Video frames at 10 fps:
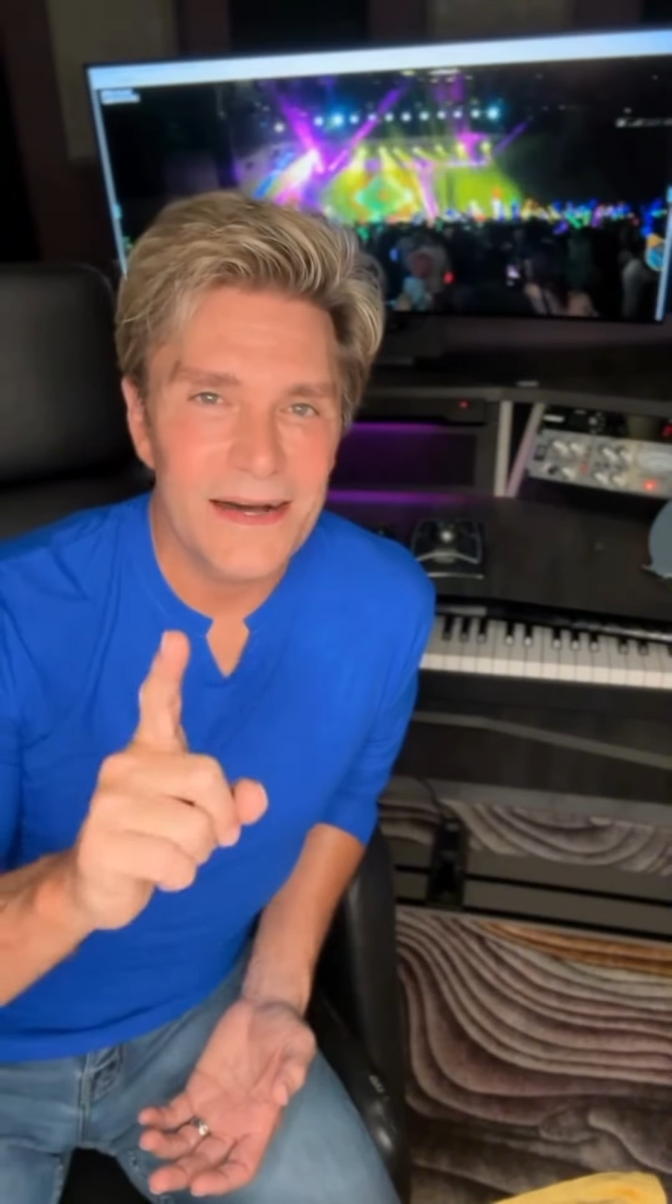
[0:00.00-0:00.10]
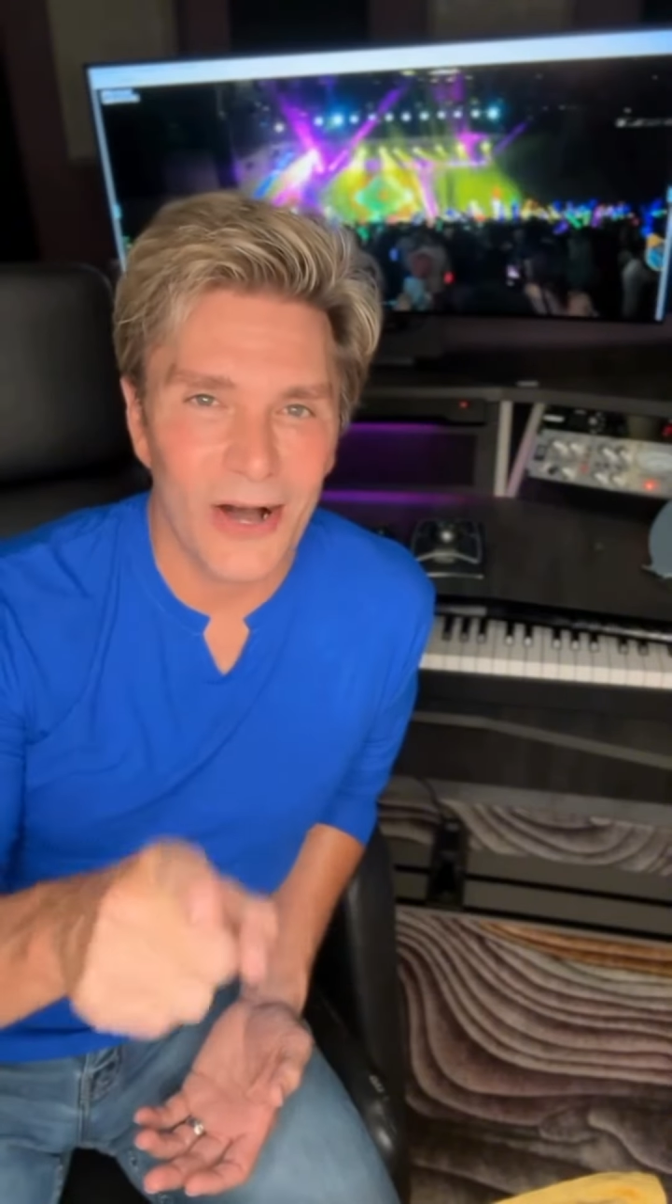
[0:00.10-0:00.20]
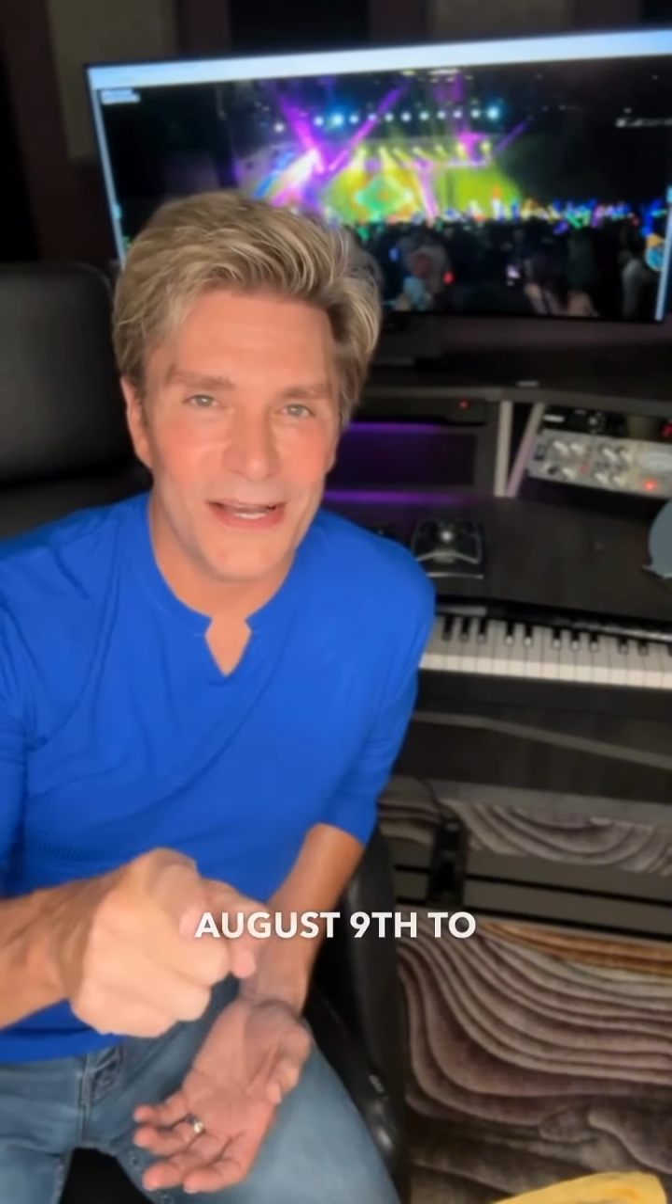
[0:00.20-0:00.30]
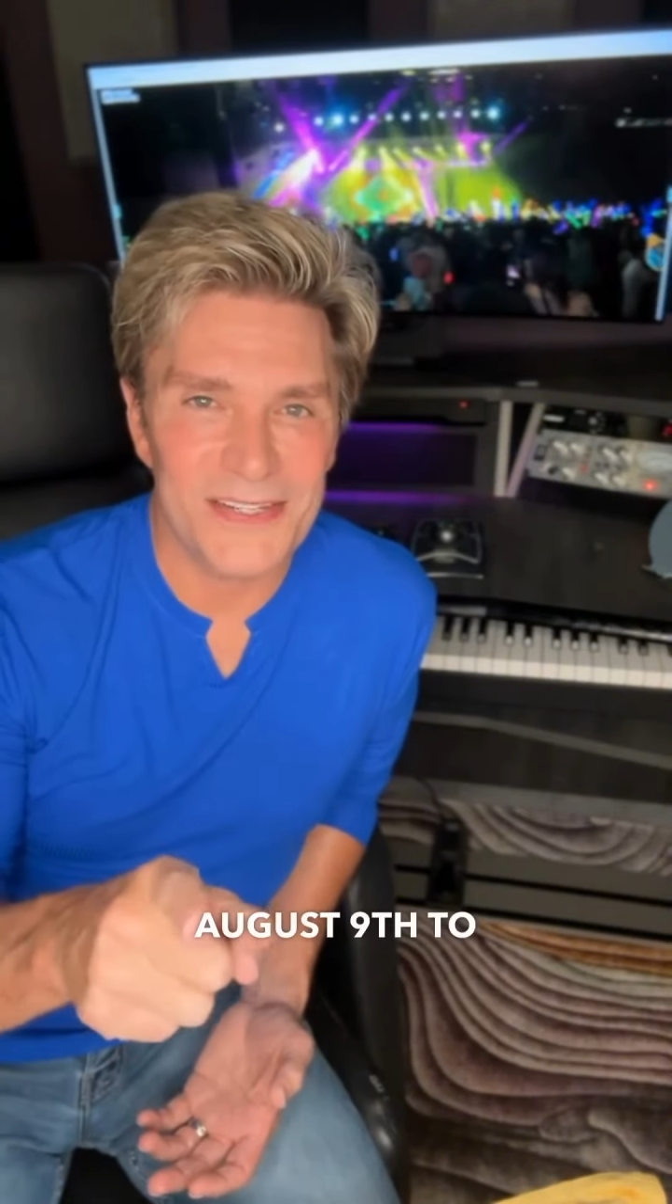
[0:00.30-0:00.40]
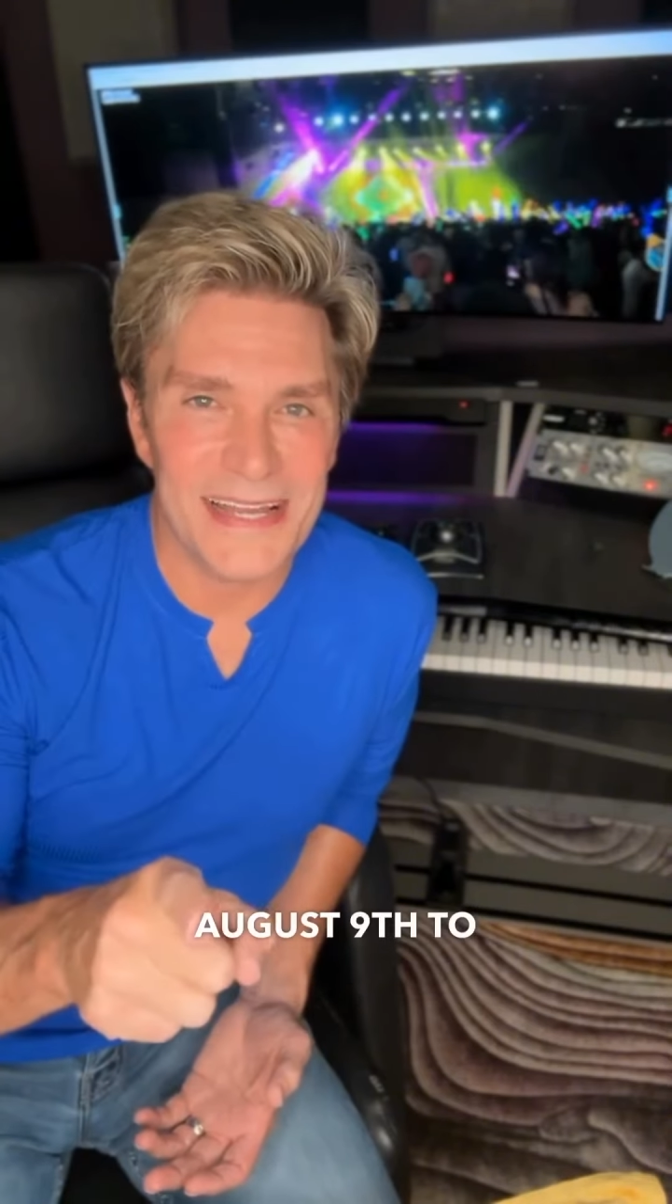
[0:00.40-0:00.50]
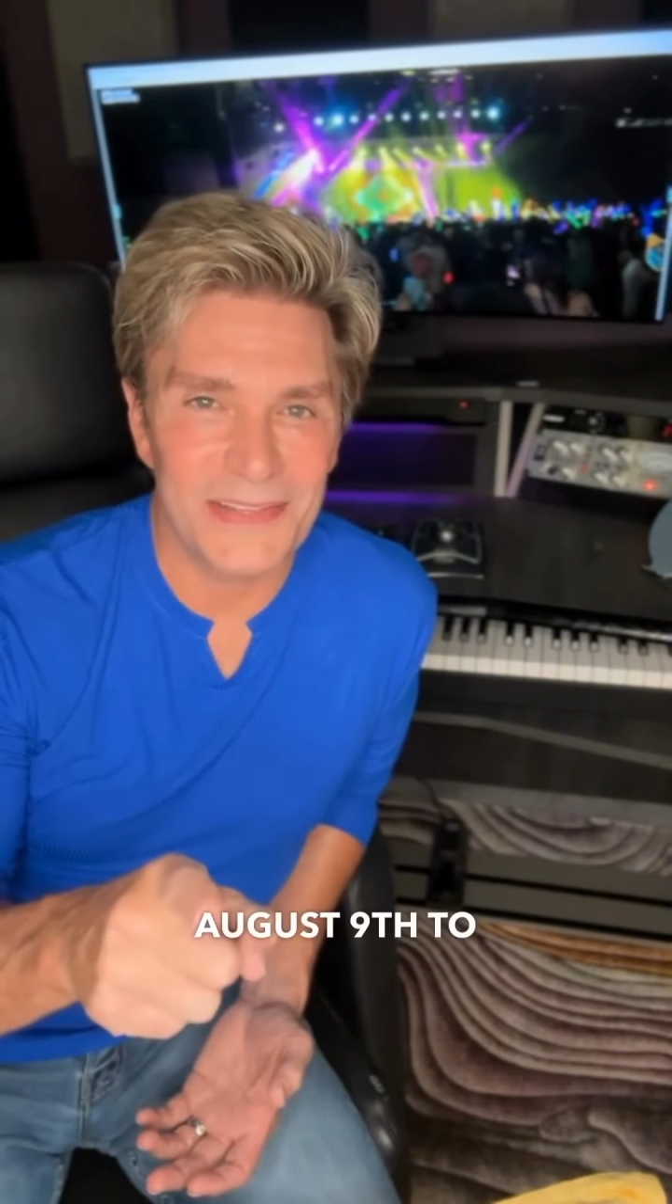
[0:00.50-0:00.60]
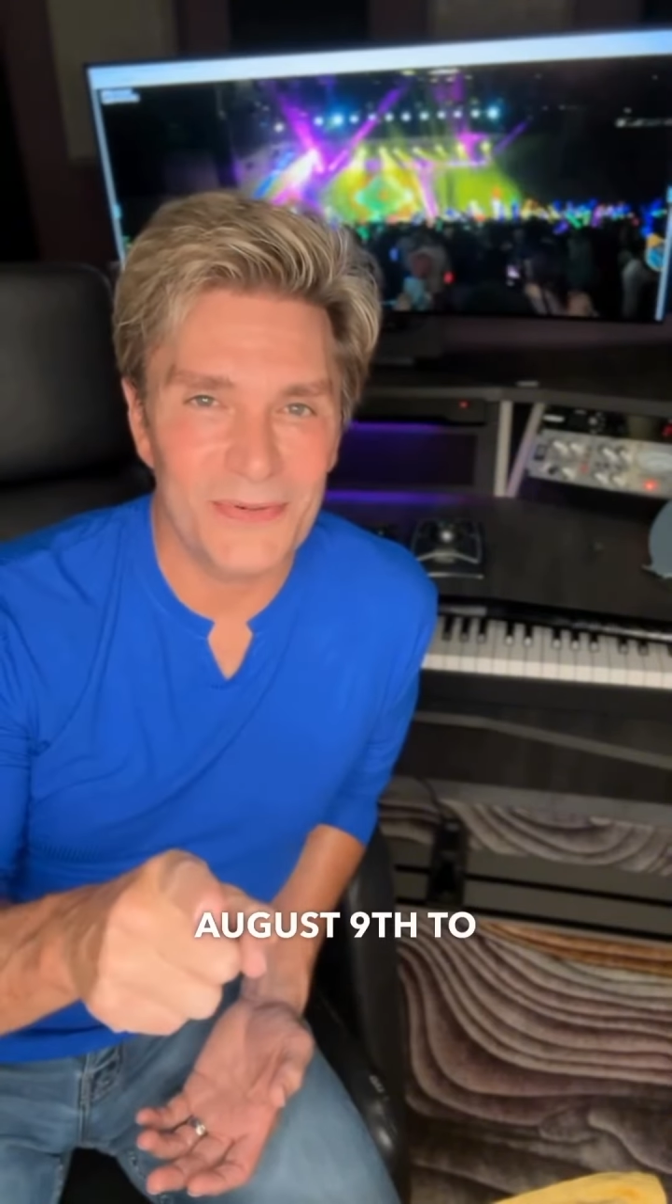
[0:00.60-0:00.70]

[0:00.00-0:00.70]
August 9th